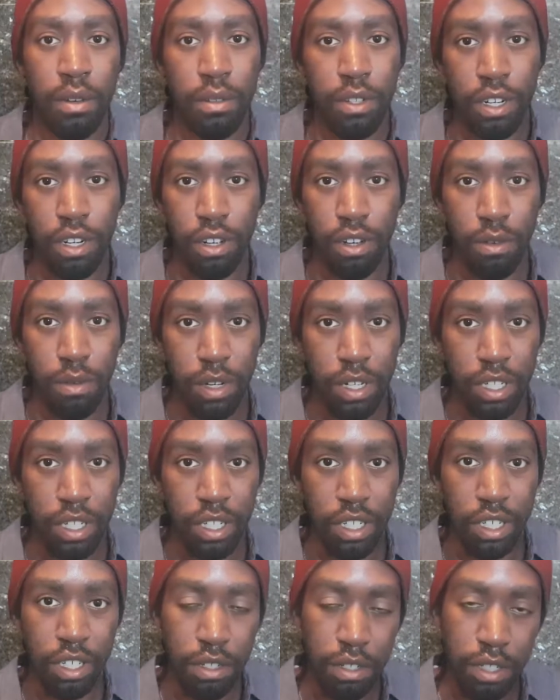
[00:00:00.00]
when
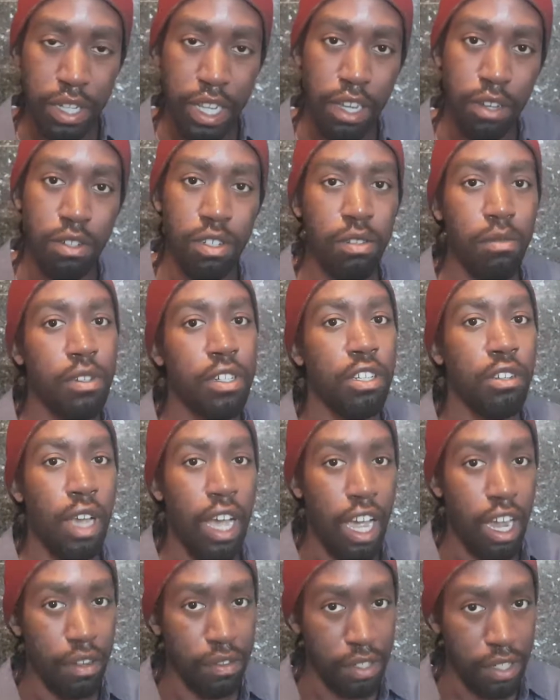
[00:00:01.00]
you're down or when you
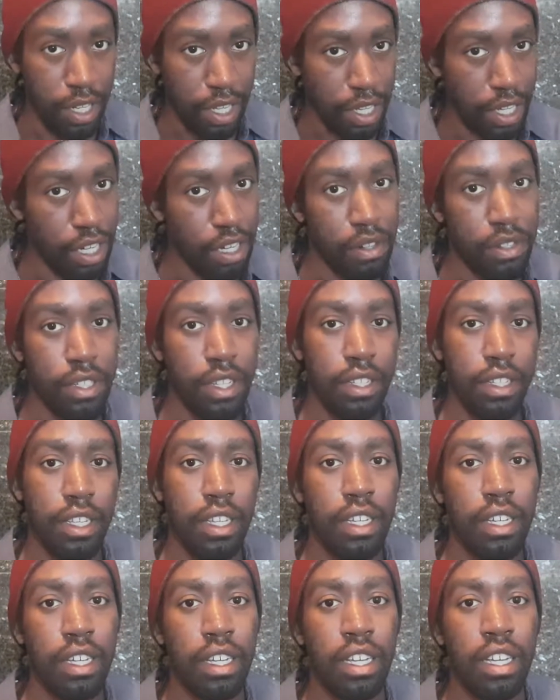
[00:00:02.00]
have to take care of something?